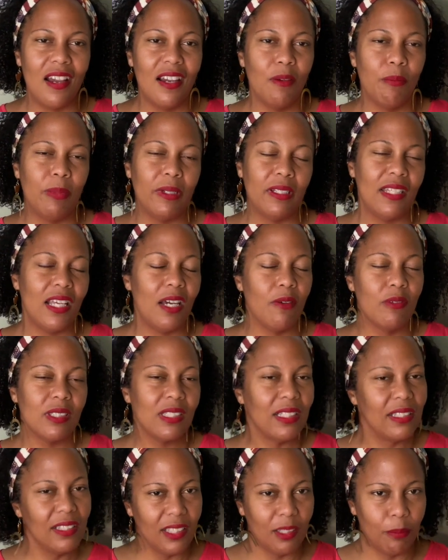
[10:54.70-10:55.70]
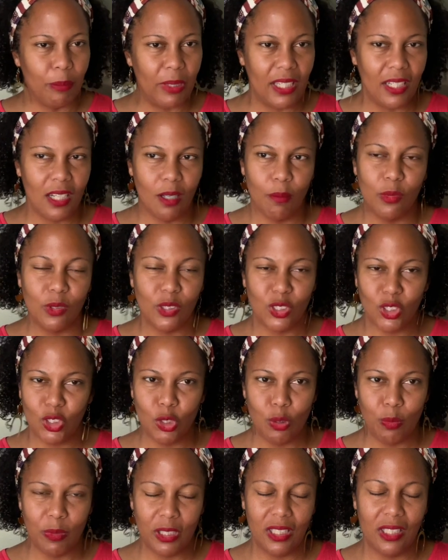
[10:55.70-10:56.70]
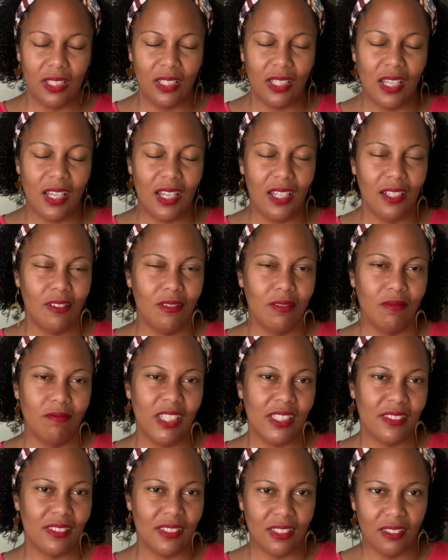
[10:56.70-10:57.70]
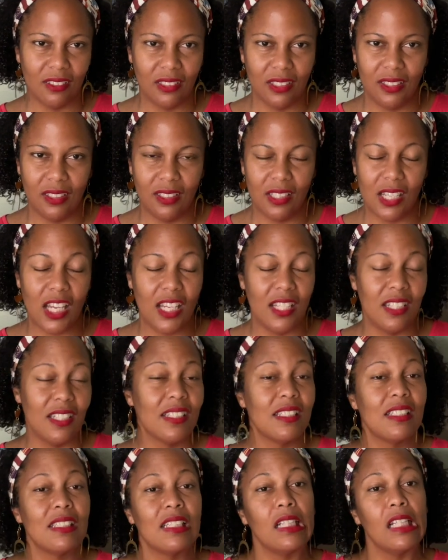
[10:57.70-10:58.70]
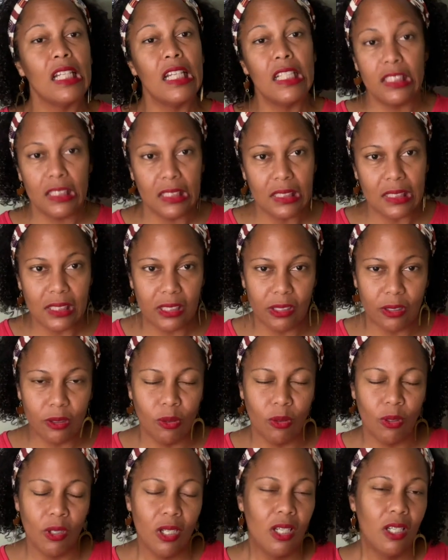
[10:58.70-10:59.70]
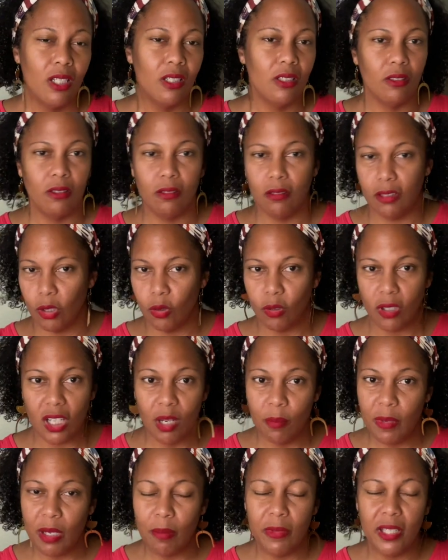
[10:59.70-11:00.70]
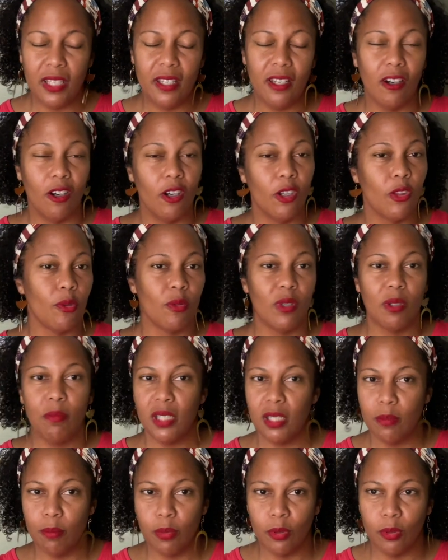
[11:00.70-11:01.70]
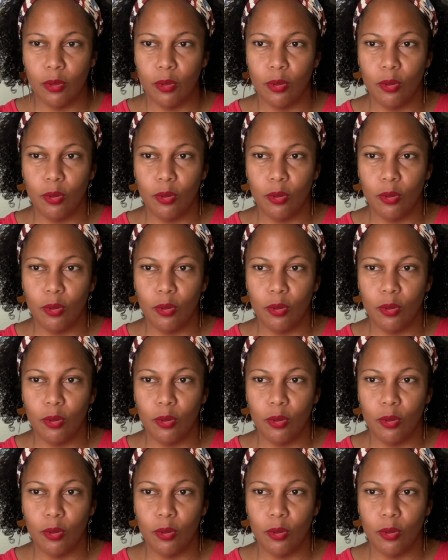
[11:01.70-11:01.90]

But that was clickbait, I'm assuming. I don't necessarily, this is alleged, so don't come at me, all three people